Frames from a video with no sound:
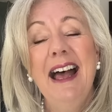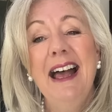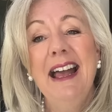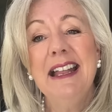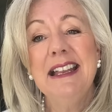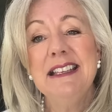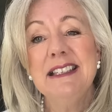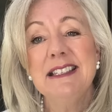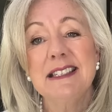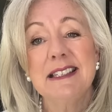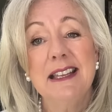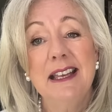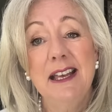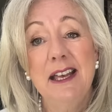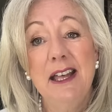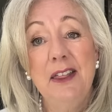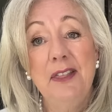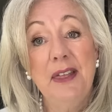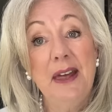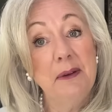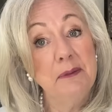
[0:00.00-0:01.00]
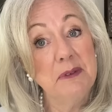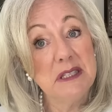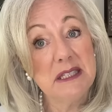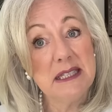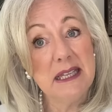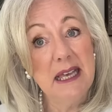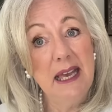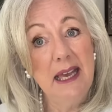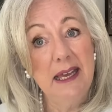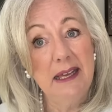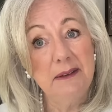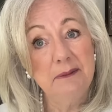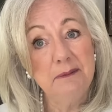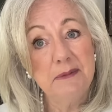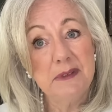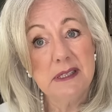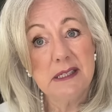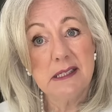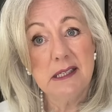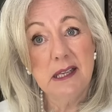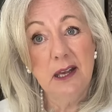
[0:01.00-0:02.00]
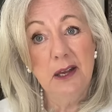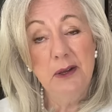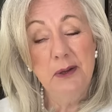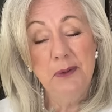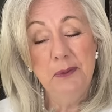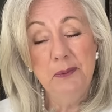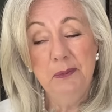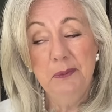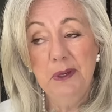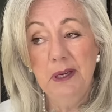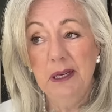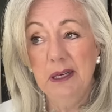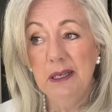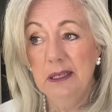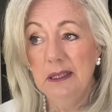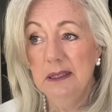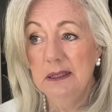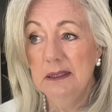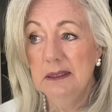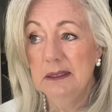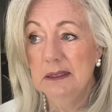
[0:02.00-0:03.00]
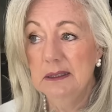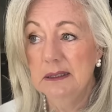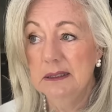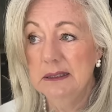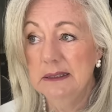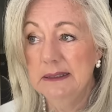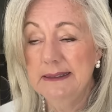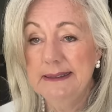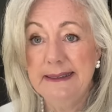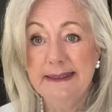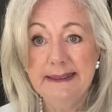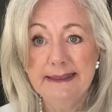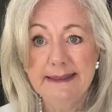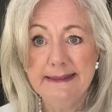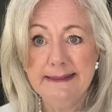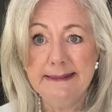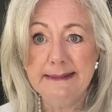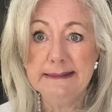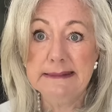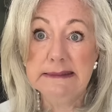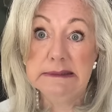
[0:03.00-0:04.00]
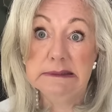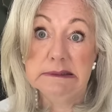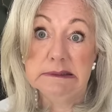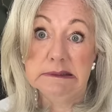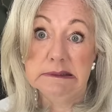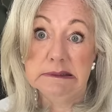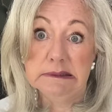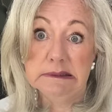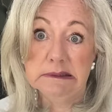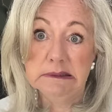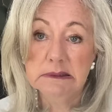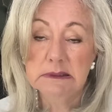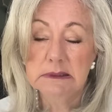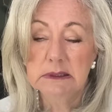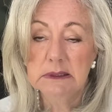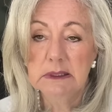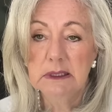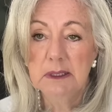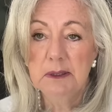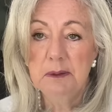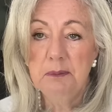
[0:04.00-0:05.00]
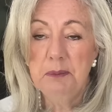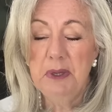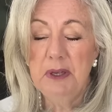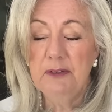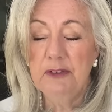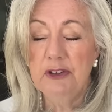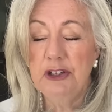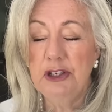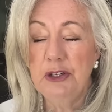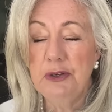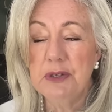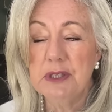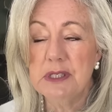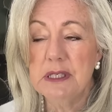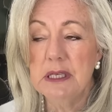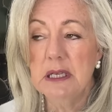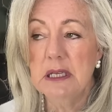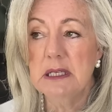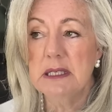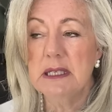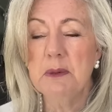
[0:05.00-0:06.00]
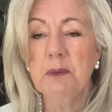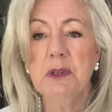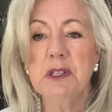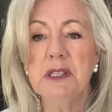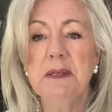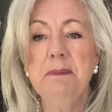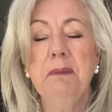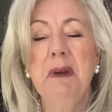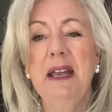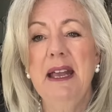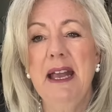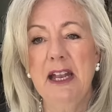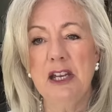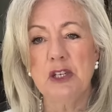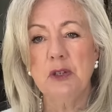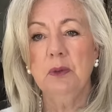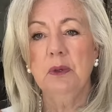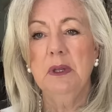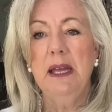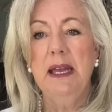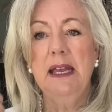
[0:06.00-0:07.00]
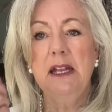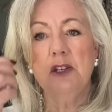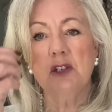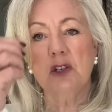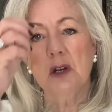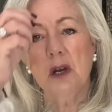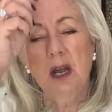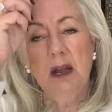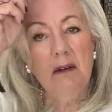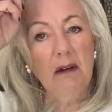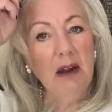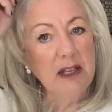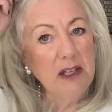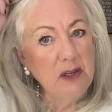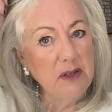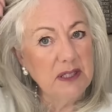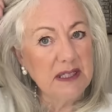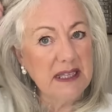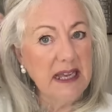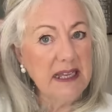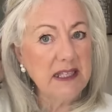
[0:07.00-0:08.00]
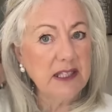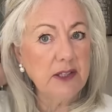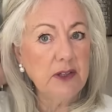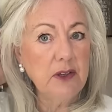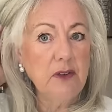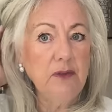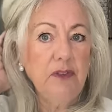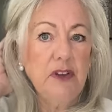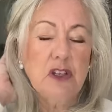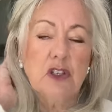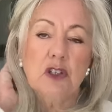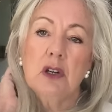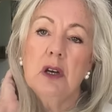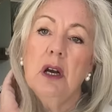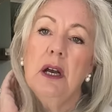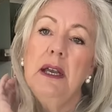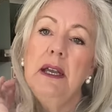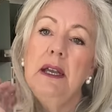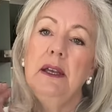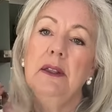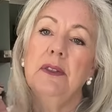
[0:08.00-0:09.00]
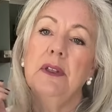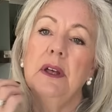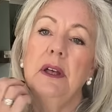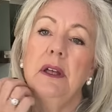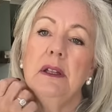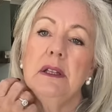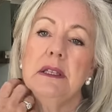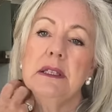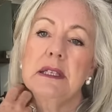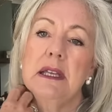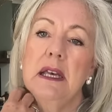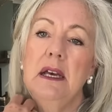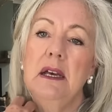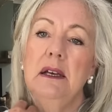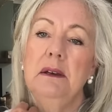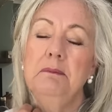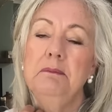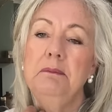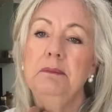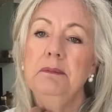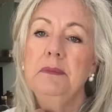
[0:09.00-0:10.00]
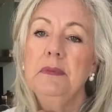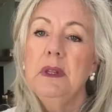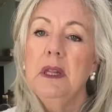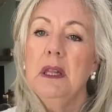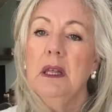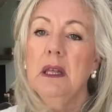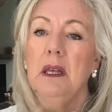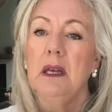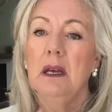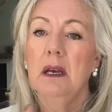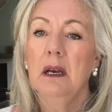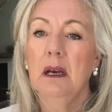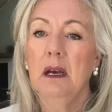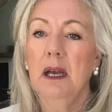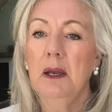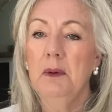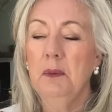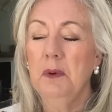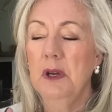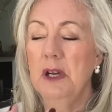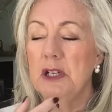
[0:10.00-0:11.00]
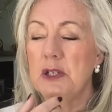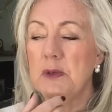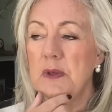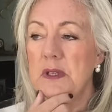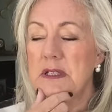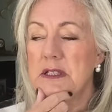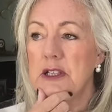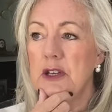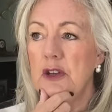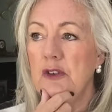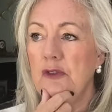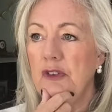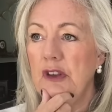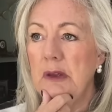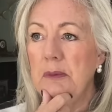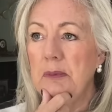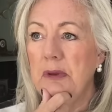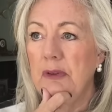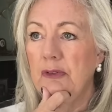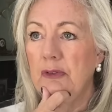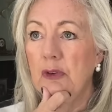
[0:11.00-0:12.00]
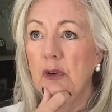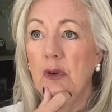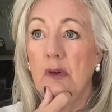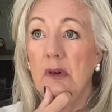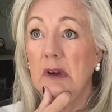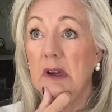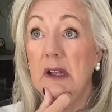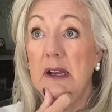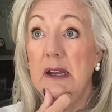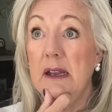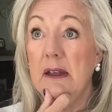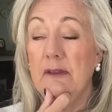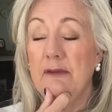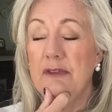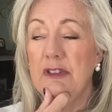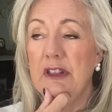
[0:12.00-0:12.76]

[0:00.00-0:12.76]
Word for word: and uh, that was that. So, uh, yeah, bit of a nuisance. It wasn't my actual hairdryer. I used that Zuvi dryer that um, I worked with Zuvi before and I love